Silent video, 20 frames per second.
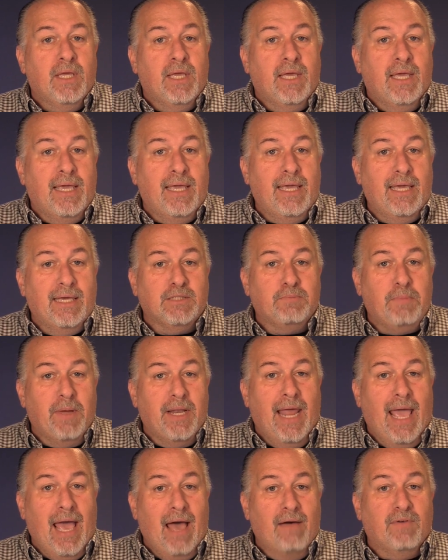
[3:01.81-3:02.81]
He has been
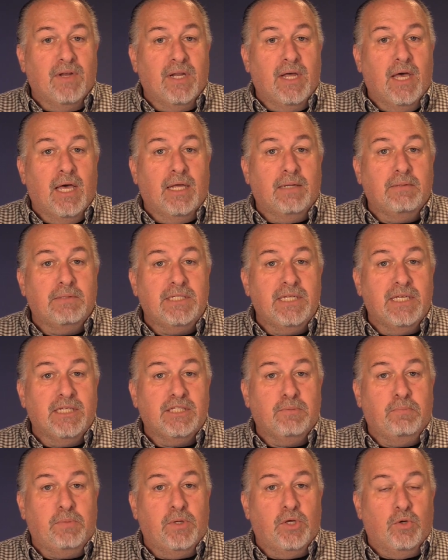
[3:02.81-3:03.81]
having a
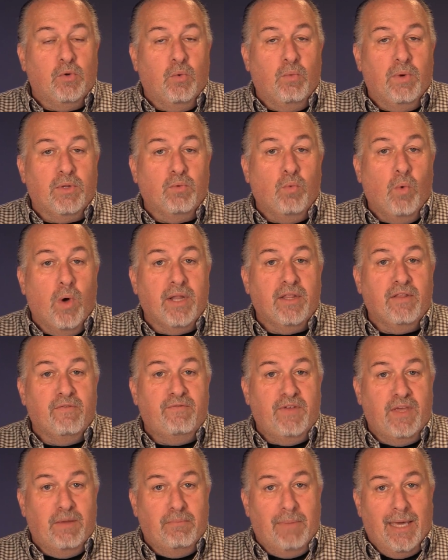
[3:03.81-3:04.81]
dispute with one of the
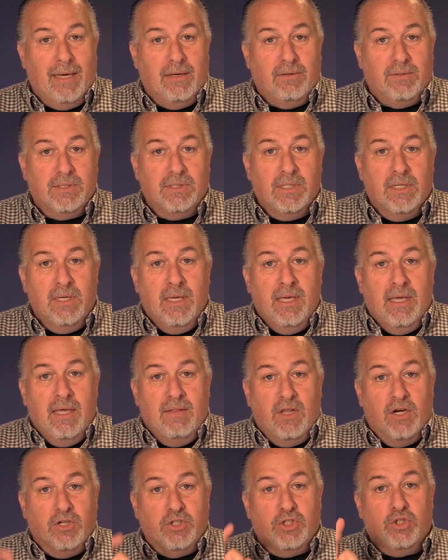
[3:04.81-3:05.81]
females.
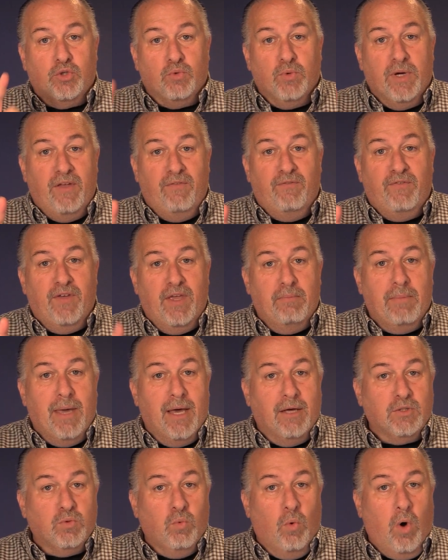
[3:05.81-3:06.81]
There's three
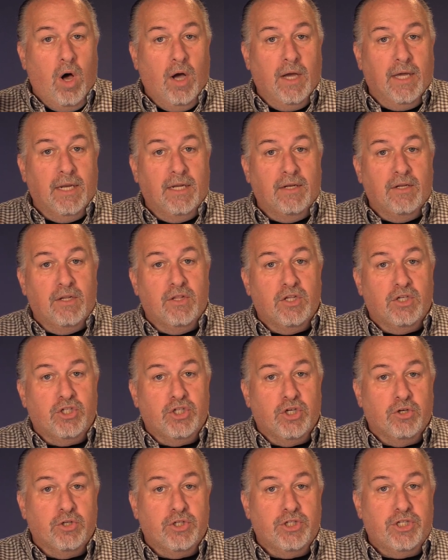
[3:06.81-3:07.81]
females walking into the
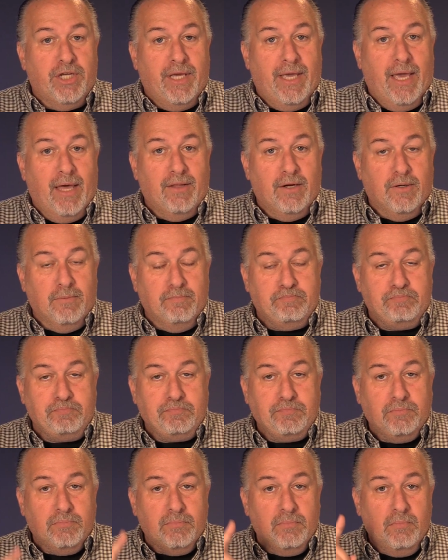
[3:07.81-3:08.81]
church together.
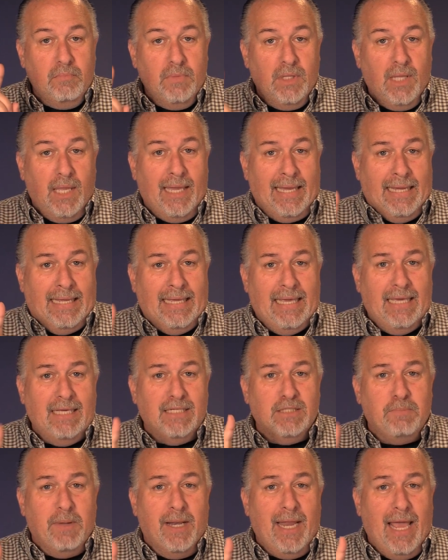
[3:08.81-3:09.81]
He
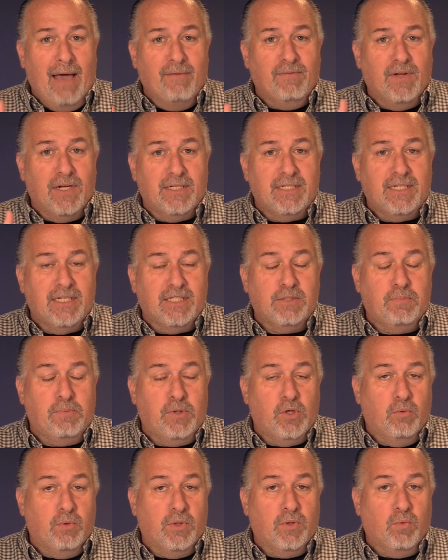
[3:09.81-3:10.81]
has been having a
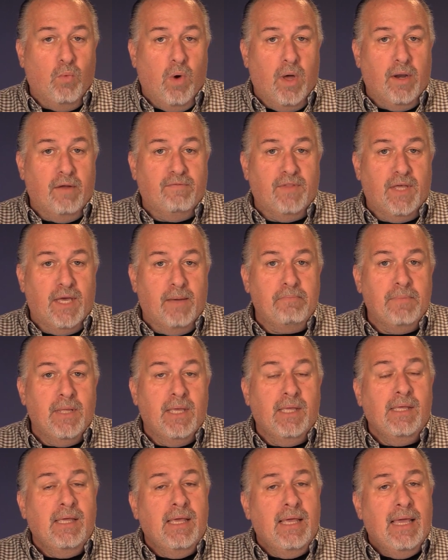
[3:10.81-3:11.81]
dispute with one of them.
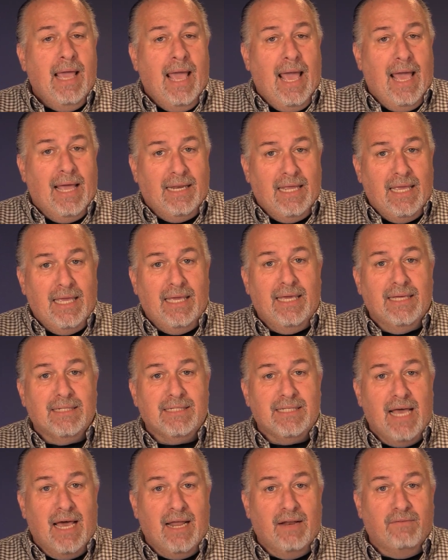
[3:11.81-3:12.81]
And he
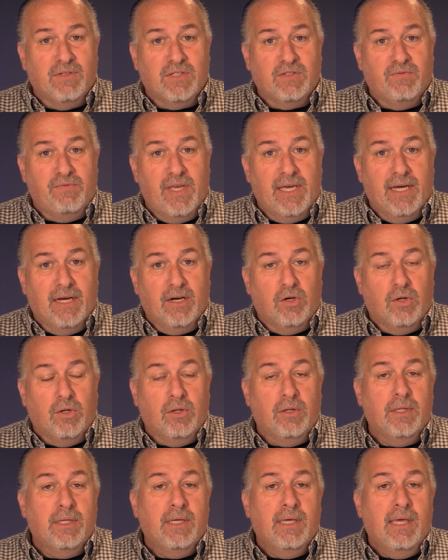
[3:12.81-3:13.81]
gets out of his
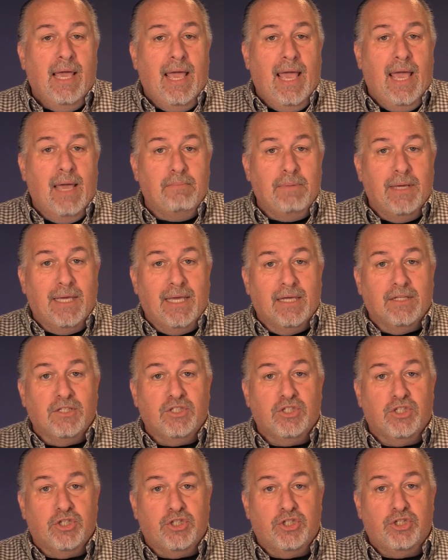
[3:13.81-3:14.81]
vehicle and
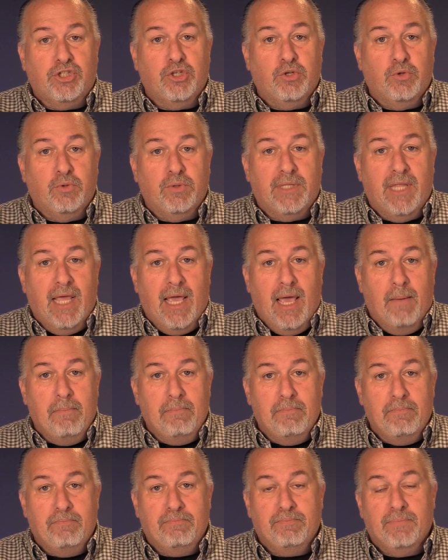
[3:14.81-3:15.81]
begins to shoot
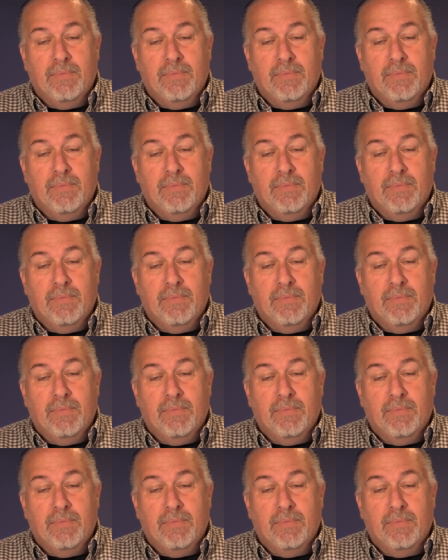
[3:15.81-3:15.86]
them.